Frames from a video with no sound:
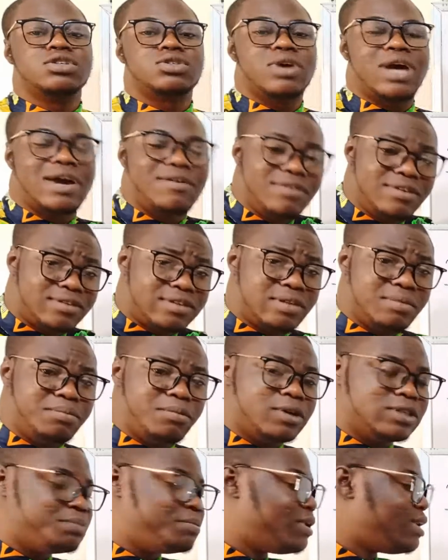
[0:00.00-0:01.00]
So everything
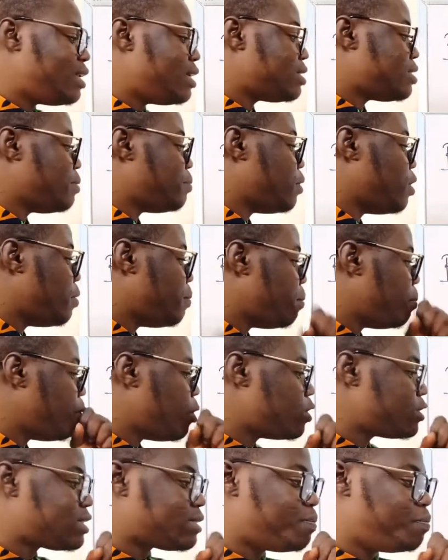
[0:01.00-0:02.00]
must be
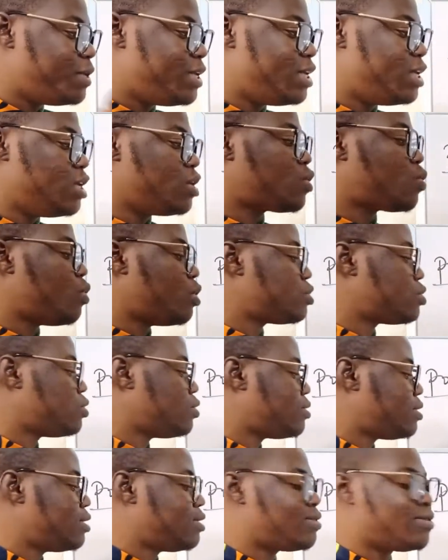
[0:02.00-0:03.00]
equal
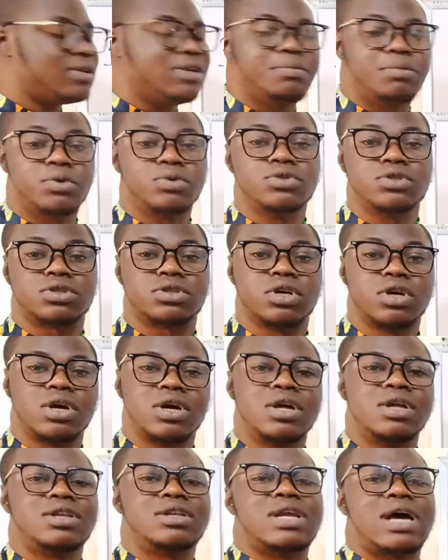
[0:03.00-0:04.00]
to the bones.
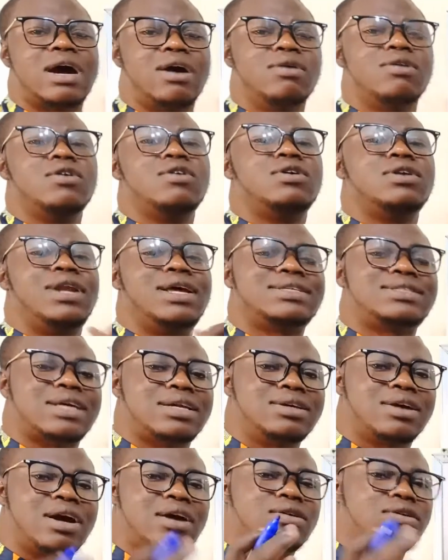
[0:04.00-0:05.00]
Now, let's
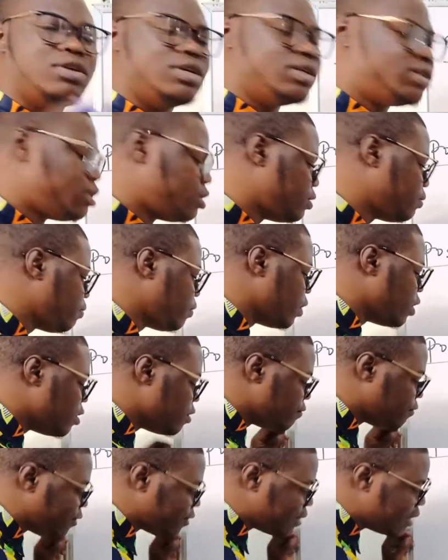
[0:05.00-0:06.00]
start the calculation.
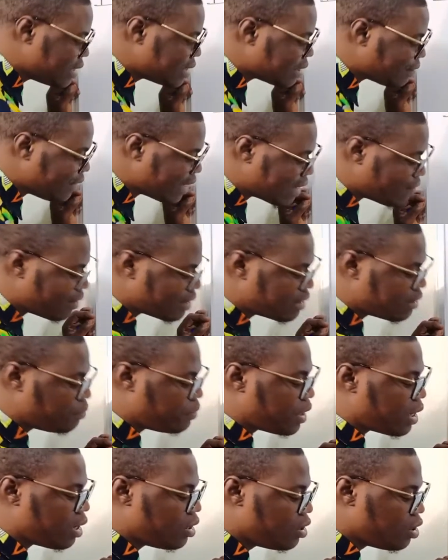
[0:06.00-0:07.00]
For this cervical
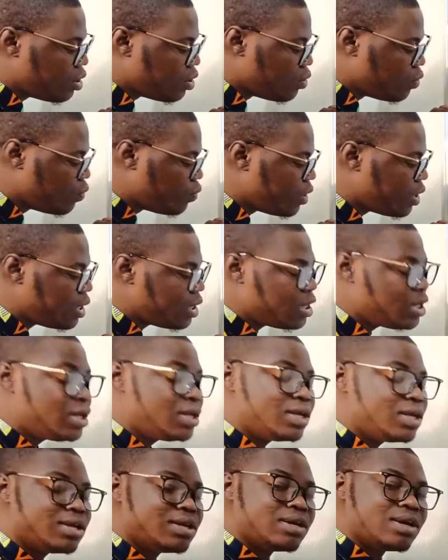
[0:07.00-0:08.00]
vertebra,
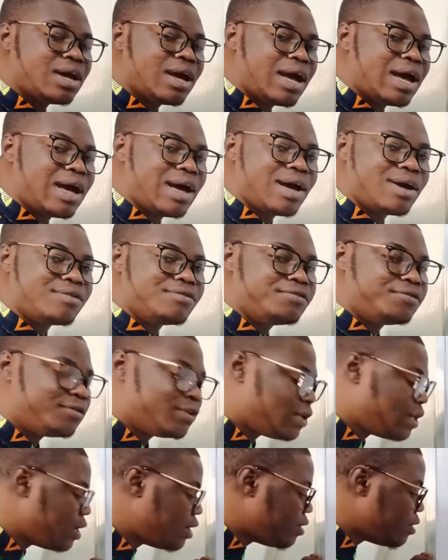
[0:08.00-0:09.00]
we have
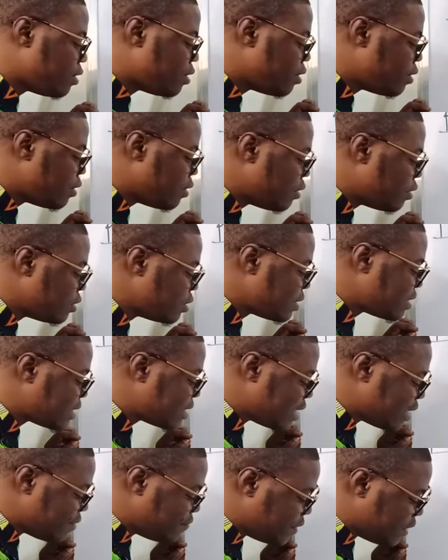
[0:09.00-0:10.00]

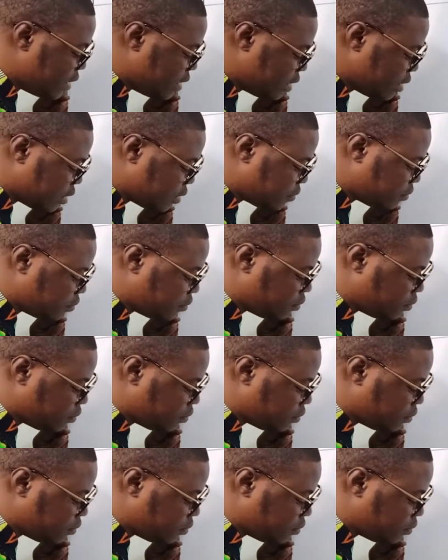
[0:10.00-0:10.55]
7.